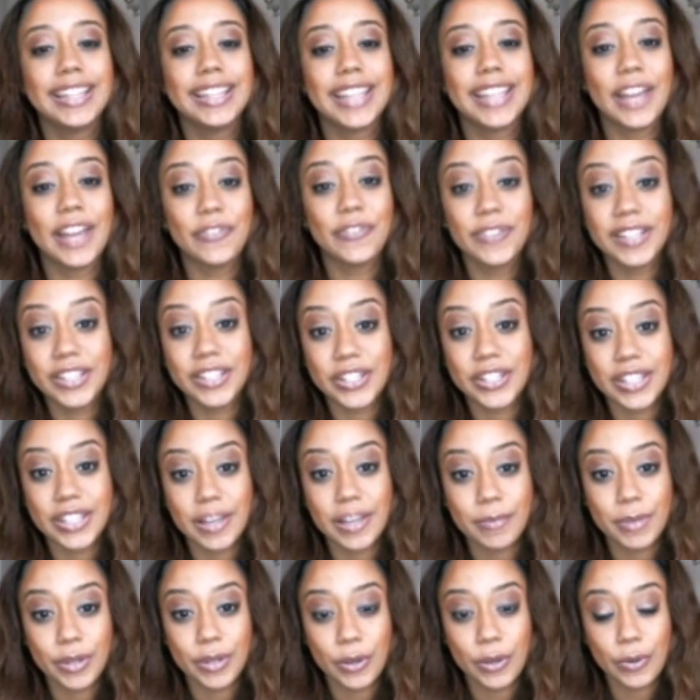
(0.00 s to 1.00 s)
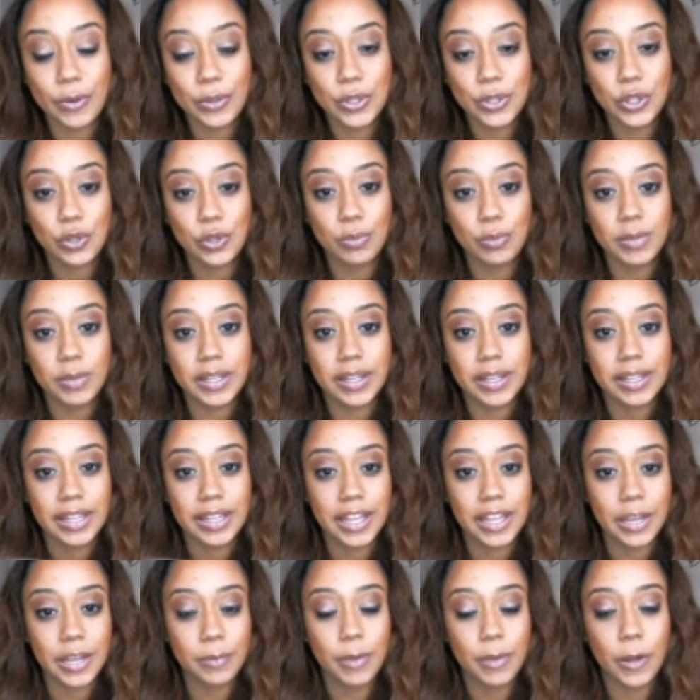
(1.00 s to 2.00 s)
definitely just let me know. Shoot me
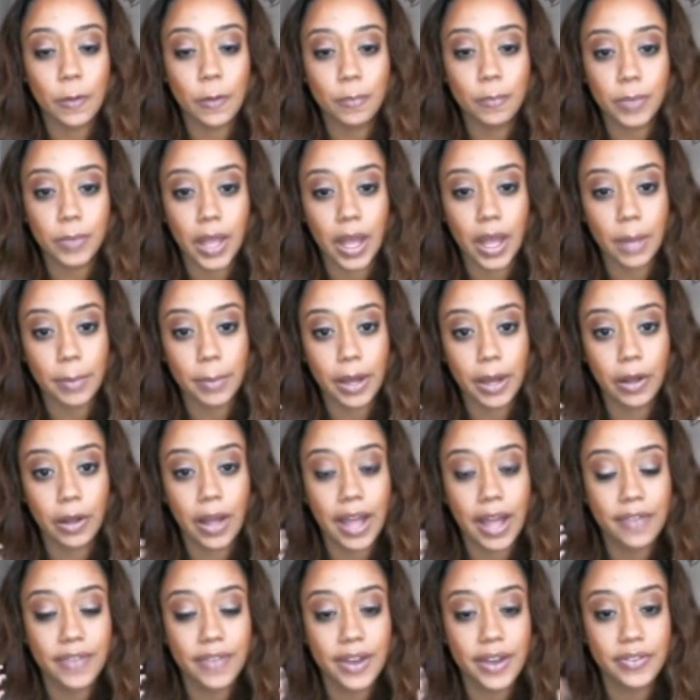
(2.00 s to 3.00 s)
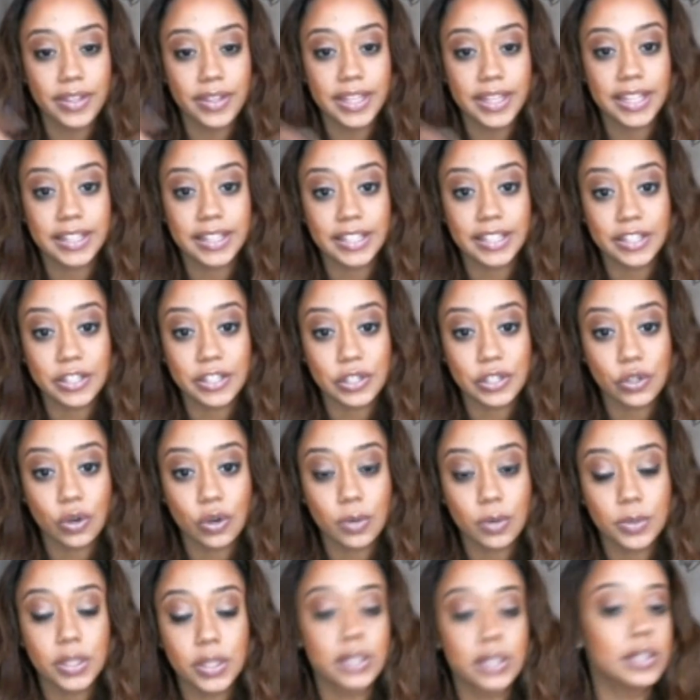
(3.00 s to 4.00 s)
an email. I'll have everything in the
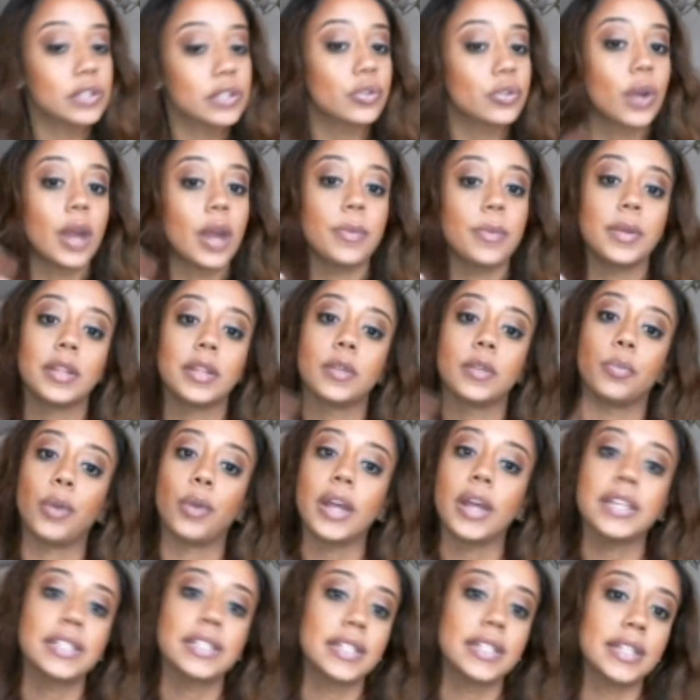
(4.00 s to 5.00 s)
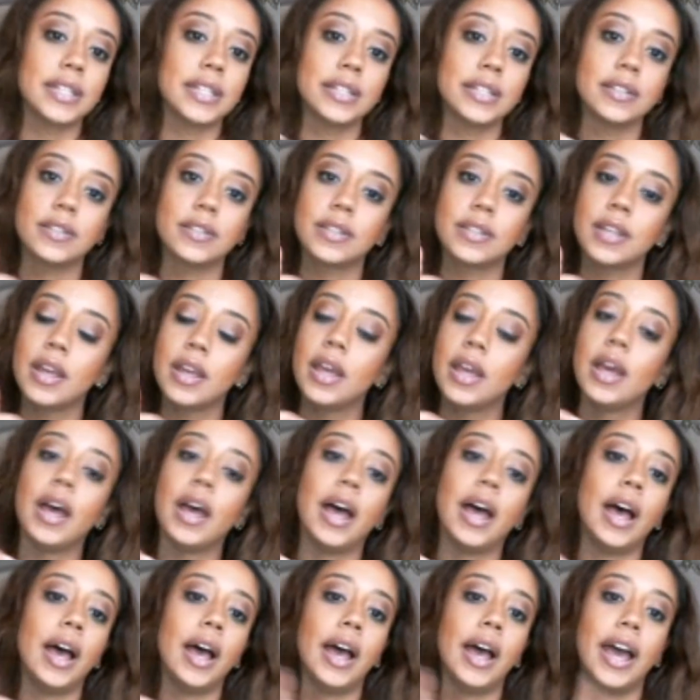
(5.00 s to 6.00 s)
description describing the prices,
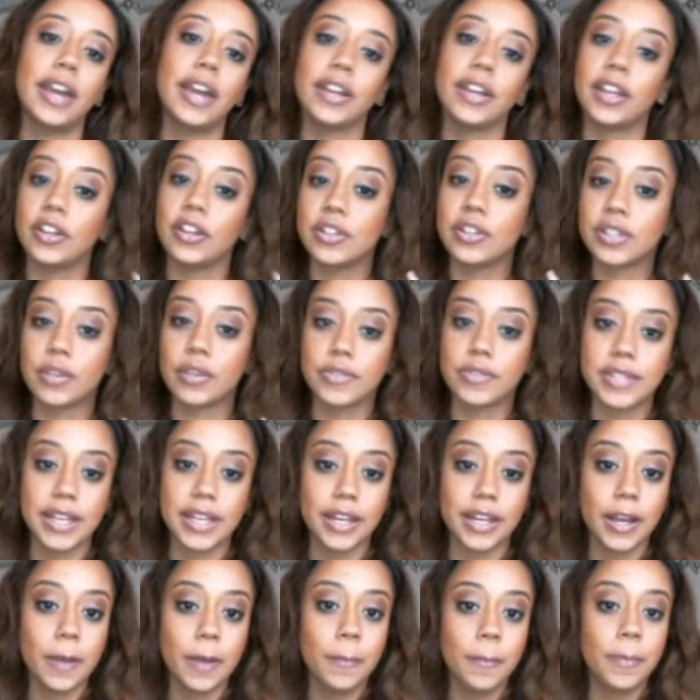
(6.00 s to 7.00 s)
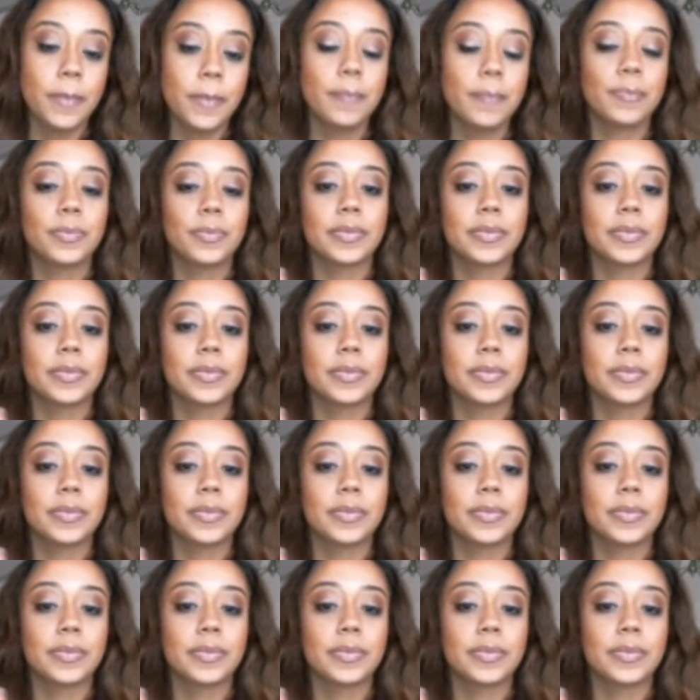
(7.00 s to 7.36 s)
how to get yourself set up,